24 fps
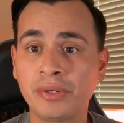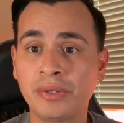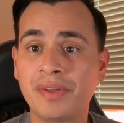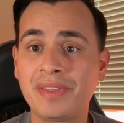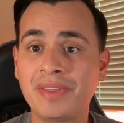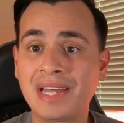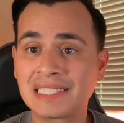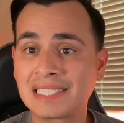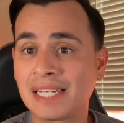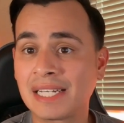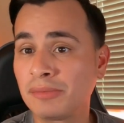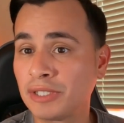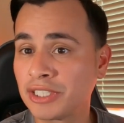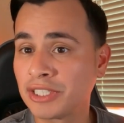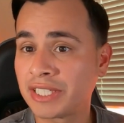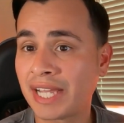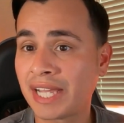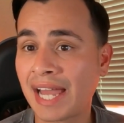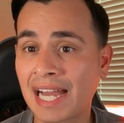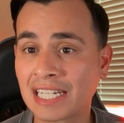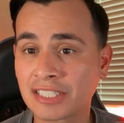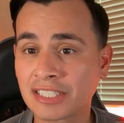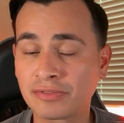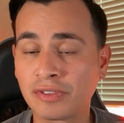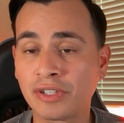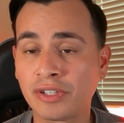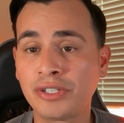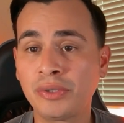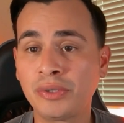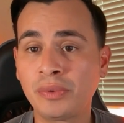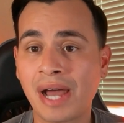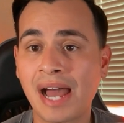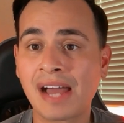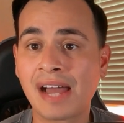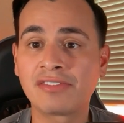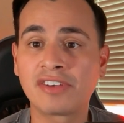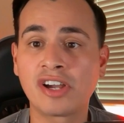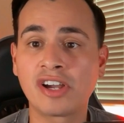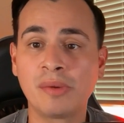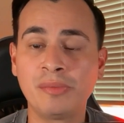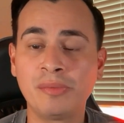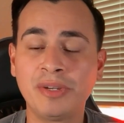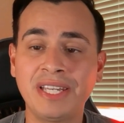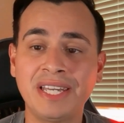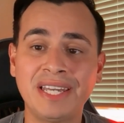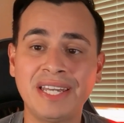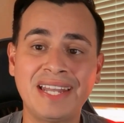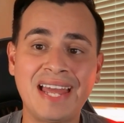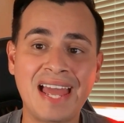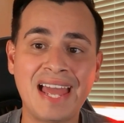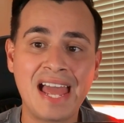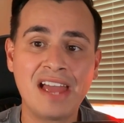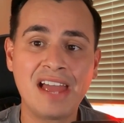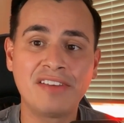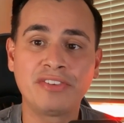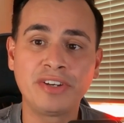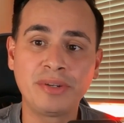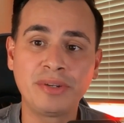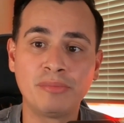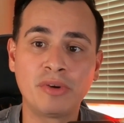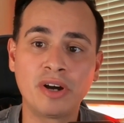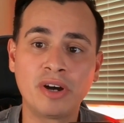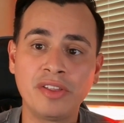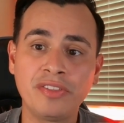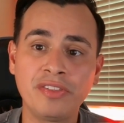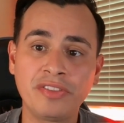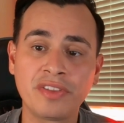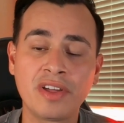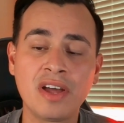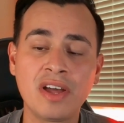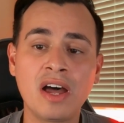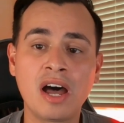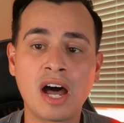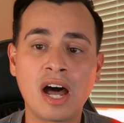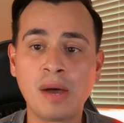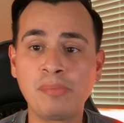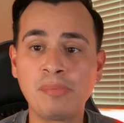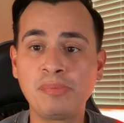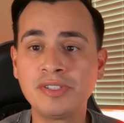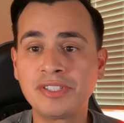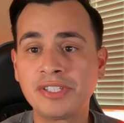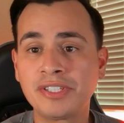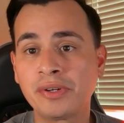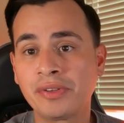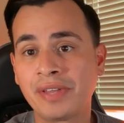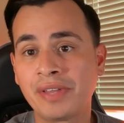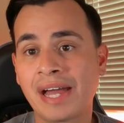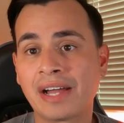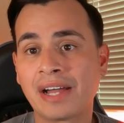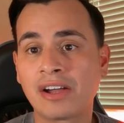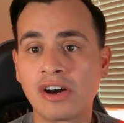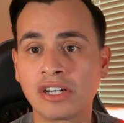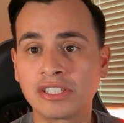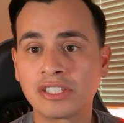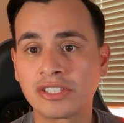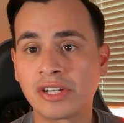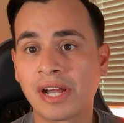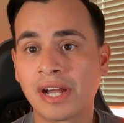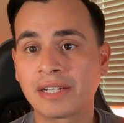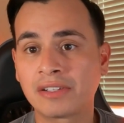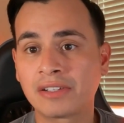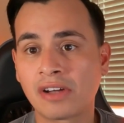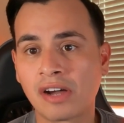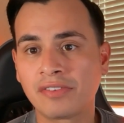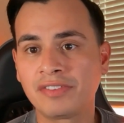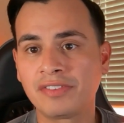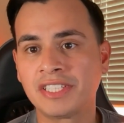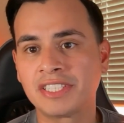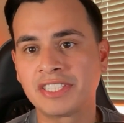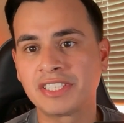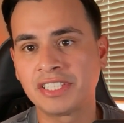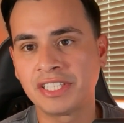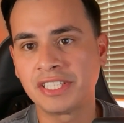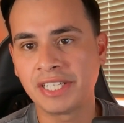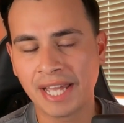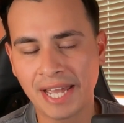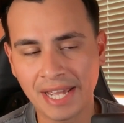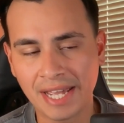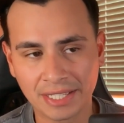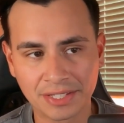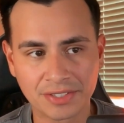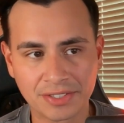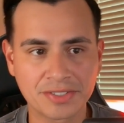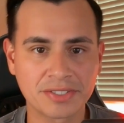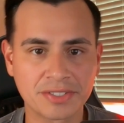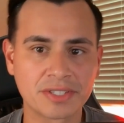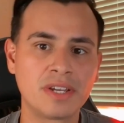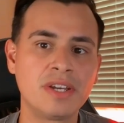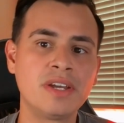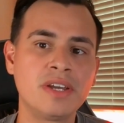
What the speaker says: And that's how much cash flow you have coming in every month up until that contract obviously ends.